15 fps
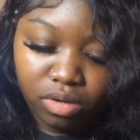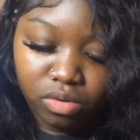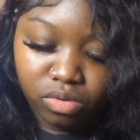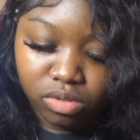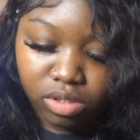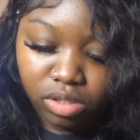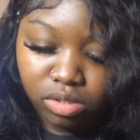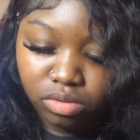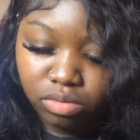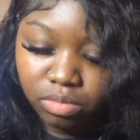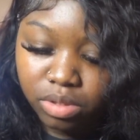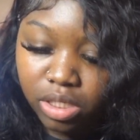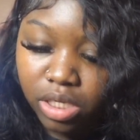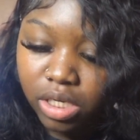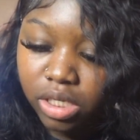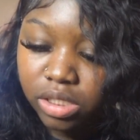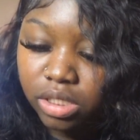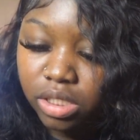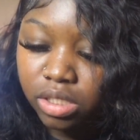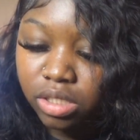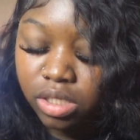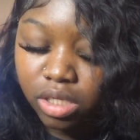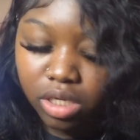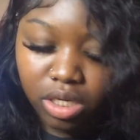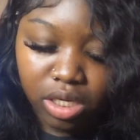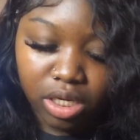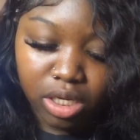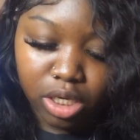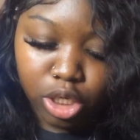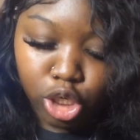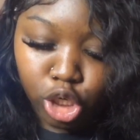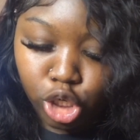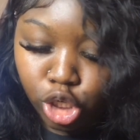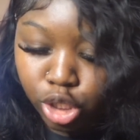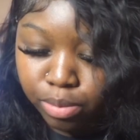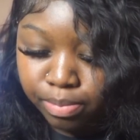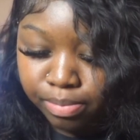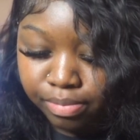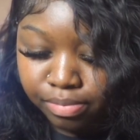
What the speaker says: Oh, excuse me. And it's in the color